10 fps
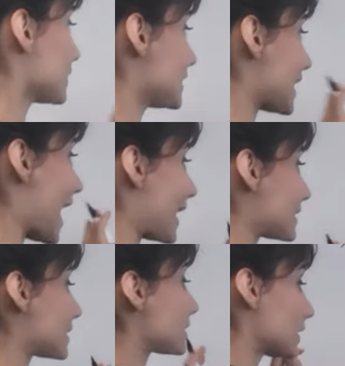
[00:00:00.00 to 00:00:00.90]
of these
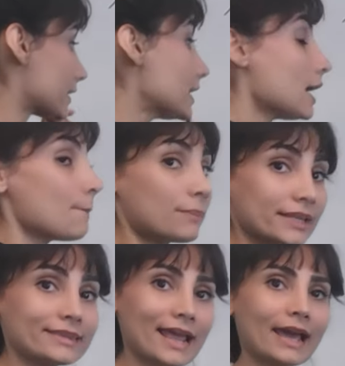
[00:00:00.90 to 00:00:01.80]
axes here.
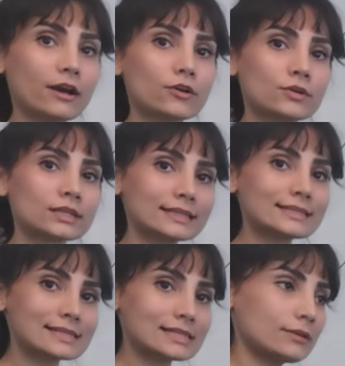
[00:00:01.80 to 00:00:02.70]
But now
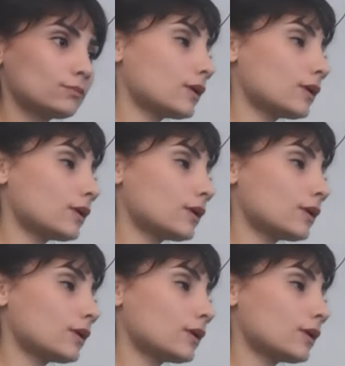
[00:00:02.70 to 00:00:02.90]
let's see